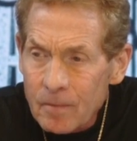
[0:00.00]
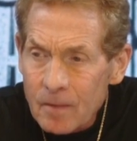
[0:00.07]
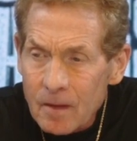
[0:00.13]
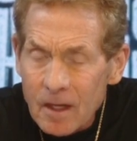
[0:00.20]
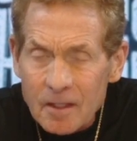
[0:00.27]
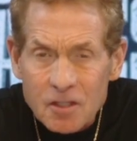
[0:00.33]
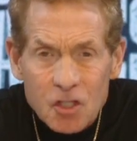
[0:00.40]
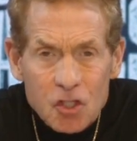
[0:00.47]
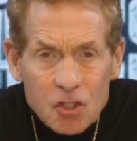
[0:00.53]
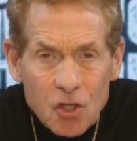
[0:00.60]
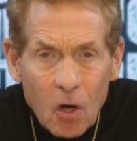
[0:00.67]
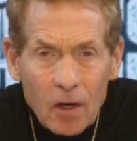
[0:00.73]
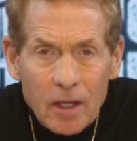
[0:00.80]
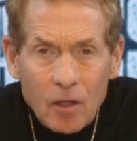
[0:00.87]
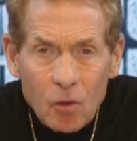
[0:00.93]
as a
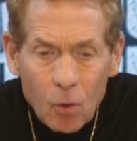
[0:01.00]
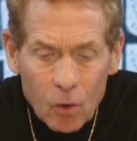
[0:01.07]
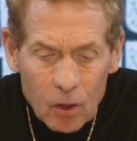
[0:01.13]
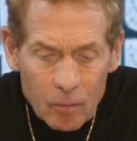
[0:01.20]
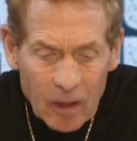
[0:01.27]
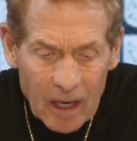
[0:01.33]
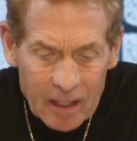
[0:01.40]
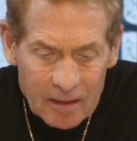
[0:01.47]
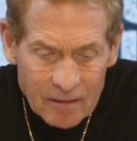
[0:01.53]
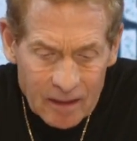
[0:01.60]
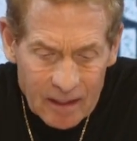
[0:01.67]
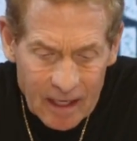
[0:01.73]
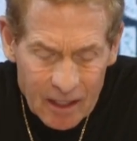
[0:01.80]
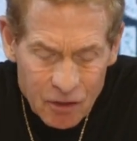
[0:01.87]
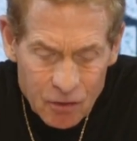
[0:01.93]
starting quarterback in the
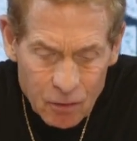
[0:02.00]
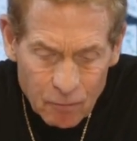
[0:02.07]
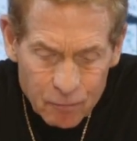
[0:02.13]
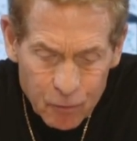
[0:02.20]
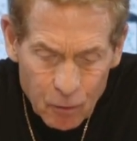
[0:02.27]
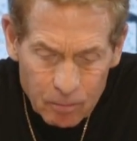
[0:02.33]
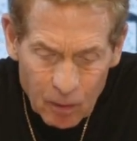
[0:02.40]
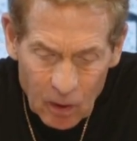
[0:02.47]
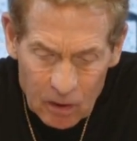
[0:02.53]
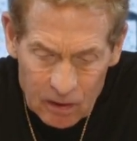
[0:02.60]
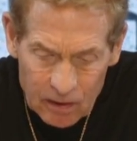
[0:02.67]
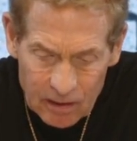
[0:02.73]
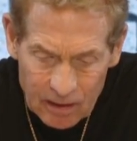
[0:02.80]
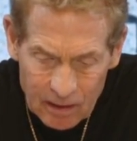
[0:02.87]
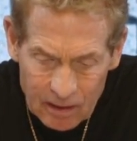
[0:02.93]
National Football
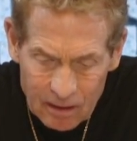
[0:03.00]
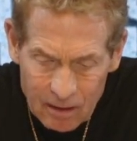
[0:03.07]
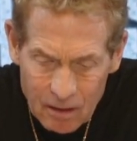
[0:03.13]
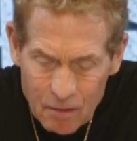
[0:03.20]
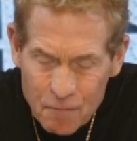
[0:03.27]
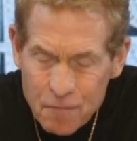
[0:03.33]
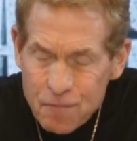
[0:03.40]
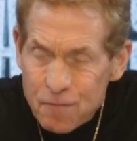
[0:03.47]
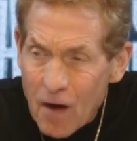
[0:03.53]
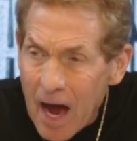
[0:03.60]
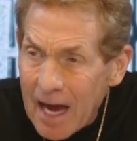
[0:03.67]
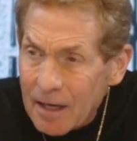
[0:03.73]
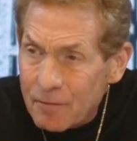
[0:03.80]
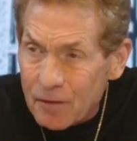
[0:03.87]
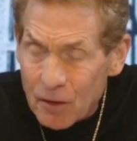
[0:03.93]
League.
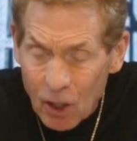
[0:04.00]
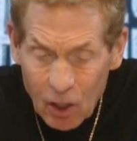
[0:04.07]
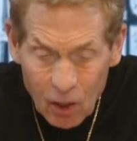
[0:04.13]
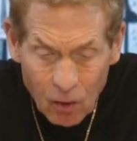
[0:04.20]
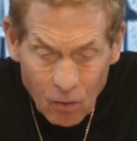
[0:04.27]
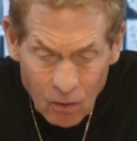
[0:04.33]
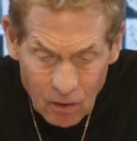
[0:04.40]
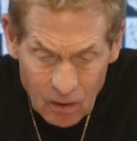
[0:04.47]
5-0?